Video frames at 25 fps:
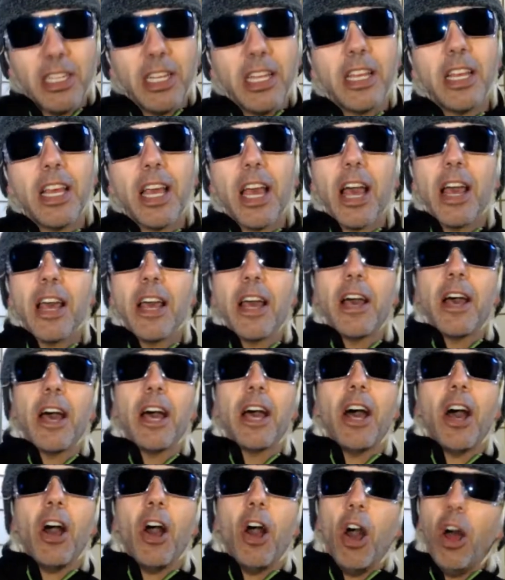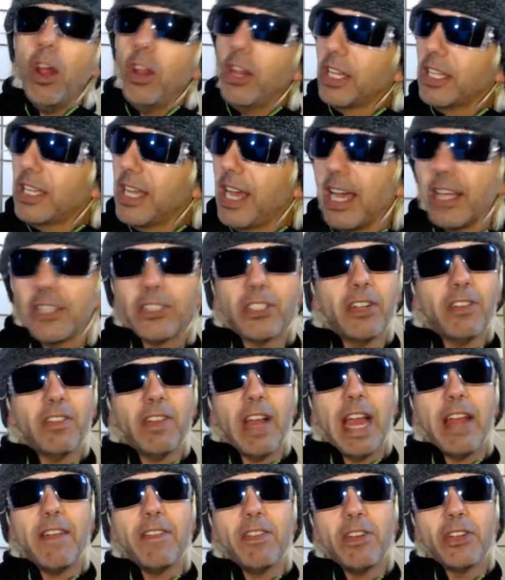to Holocaust
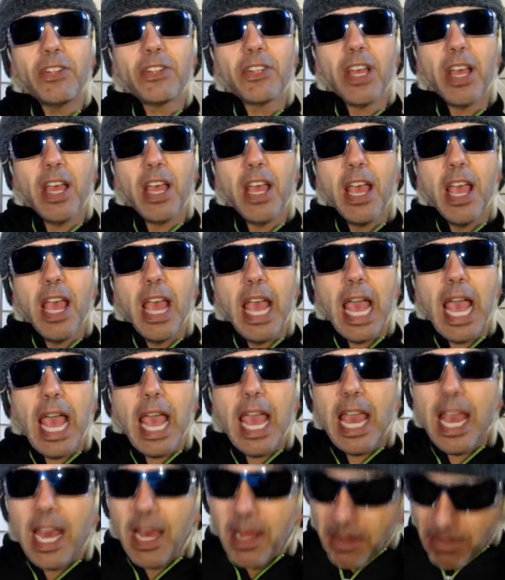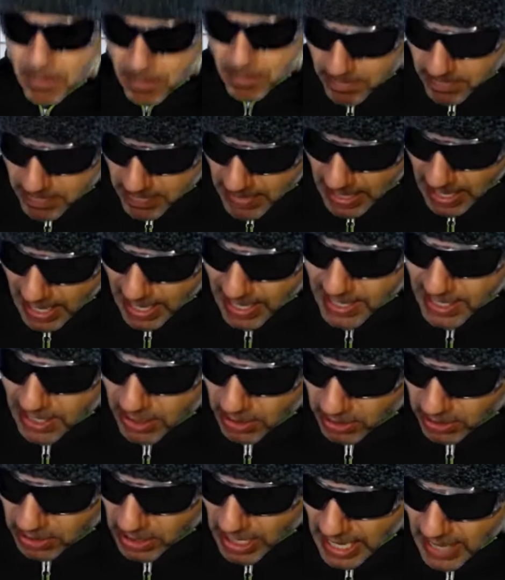survivors, and I
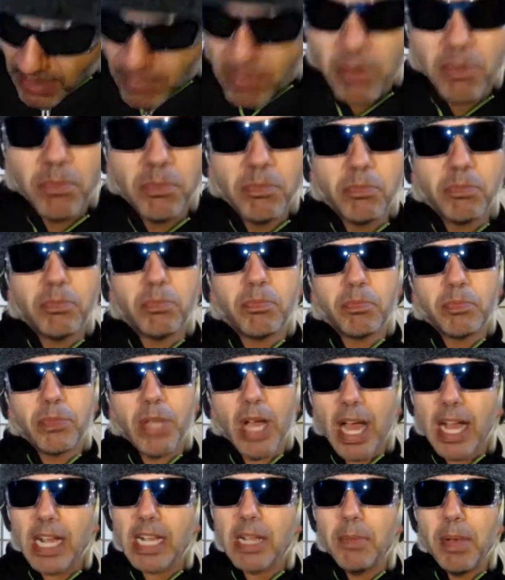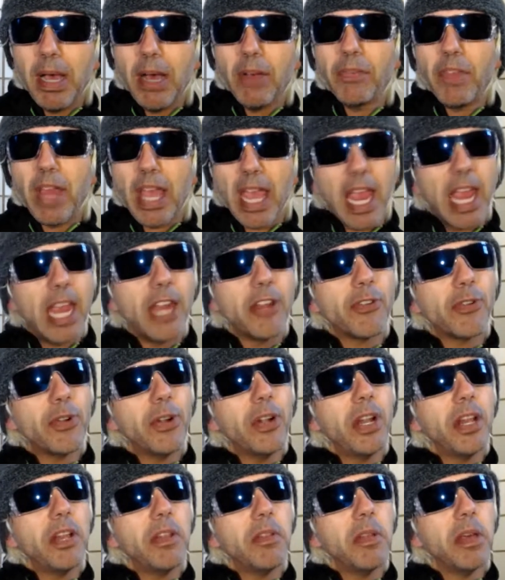hear a lot of them talk about the
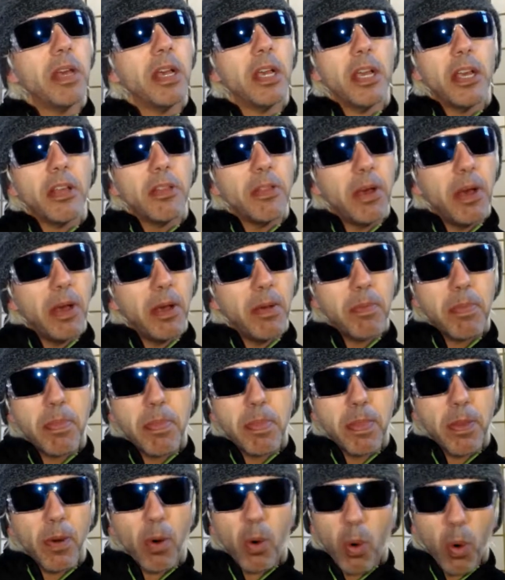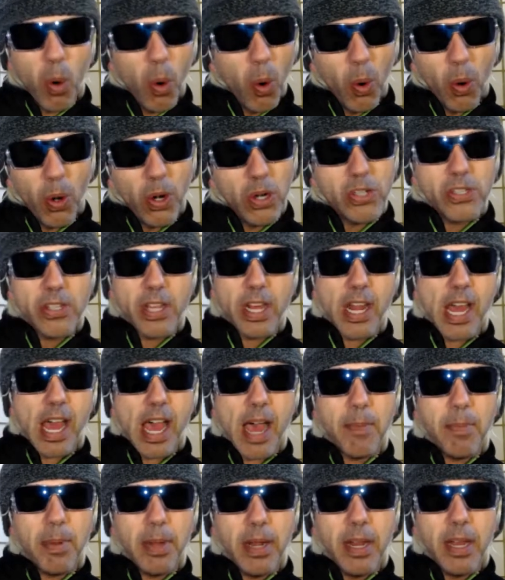hatred and the, the horrors that
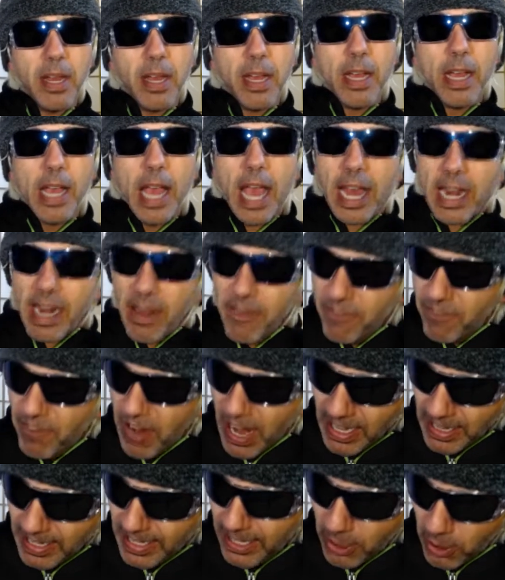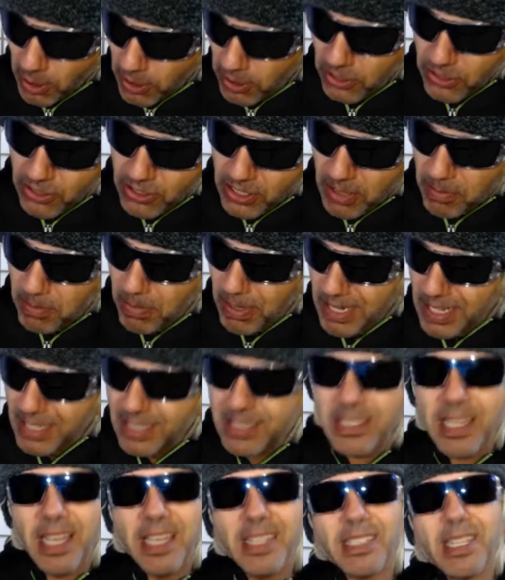happen. And I finally heard somebody
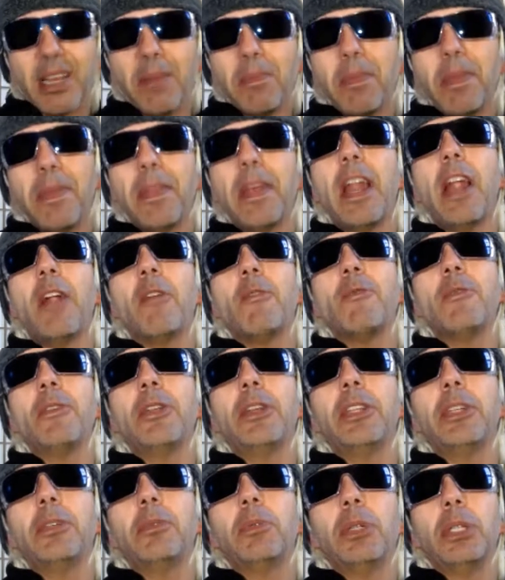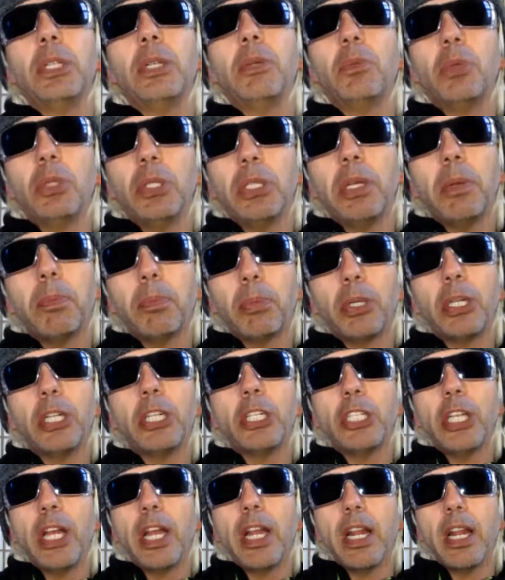say something that I really, really, really
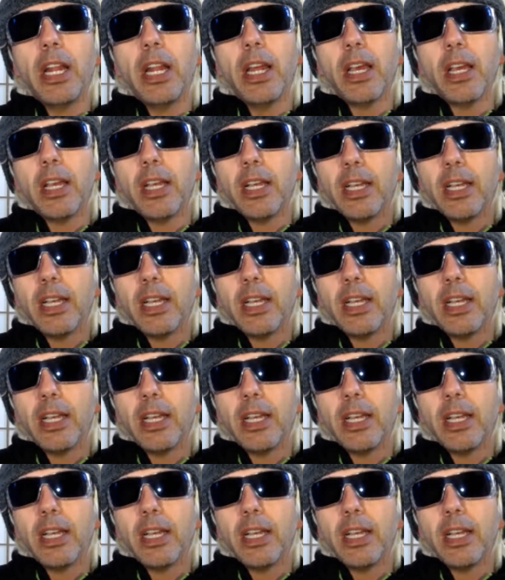appreciated.